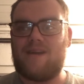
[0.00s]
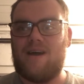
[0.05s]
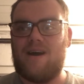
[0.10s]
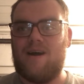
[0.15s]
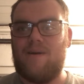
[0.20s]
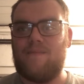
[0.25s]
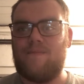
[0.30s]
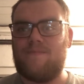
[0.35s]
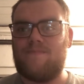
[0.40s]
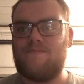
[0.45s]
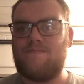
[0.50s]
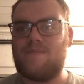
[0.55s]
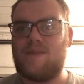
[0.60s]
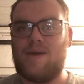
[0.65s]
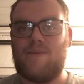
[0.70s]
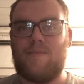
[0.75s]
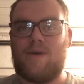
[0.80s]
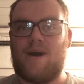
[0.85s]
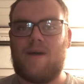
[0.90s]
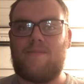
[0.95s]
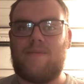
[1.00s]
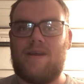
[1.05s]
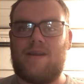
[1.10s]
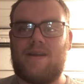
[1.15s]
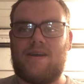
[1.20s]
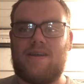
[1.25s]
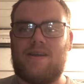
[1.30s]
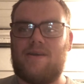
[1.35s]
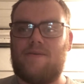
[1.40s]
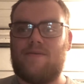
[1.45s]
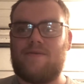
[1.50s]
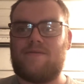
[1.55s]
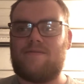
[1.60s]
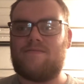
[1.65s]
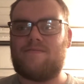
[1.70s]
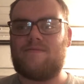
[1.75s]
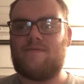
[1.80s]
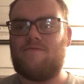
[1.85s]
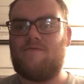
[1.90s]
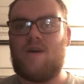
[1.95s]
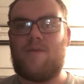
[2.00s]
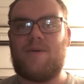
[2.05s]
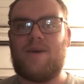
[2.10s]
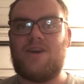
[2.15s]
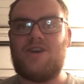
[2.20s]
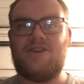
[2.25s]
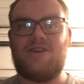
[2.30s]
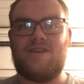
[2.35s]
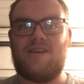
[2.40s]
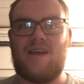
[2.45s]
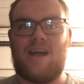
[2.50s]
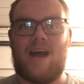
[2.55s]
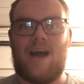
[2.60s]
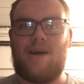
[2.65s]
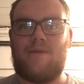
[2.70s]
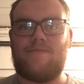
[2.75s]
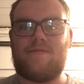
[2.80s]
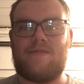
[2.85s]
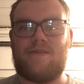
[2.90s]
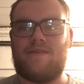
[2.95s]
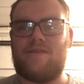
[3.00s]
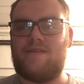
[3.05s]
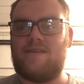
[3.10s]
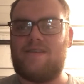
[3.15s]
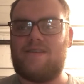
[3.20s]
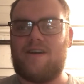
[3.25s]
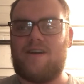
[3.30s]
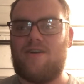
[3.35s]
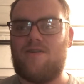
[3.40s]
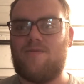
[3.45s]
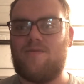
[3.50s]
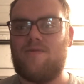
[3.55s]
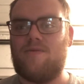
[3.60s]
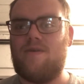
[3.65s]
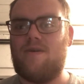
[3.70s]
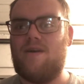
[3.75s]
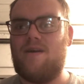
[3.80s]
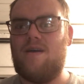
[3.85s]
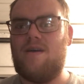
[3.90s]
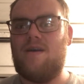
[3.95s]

In my opinion, it was rubbish, absolutely terrible.